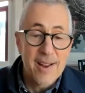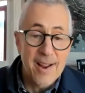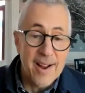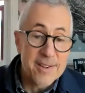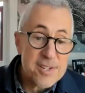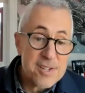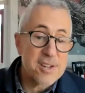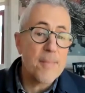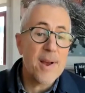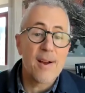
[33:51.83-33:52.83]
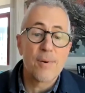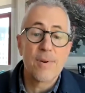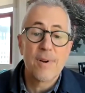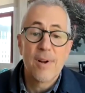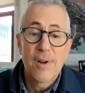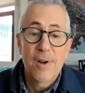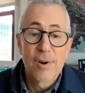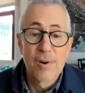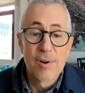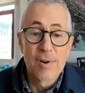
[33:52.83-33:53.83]
And somehow
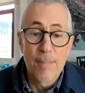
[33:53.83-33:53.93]
her